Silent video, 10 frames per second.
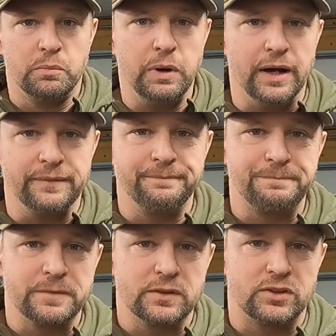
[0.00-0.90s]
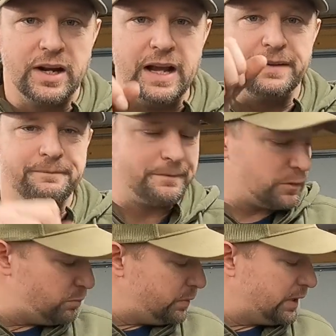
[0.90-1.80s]
But today
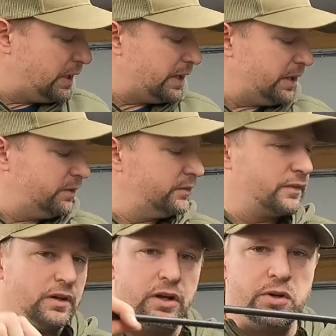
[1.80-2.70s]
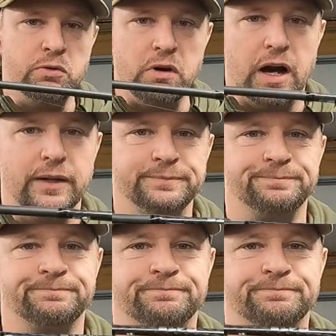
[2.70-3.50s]
we got a new rod.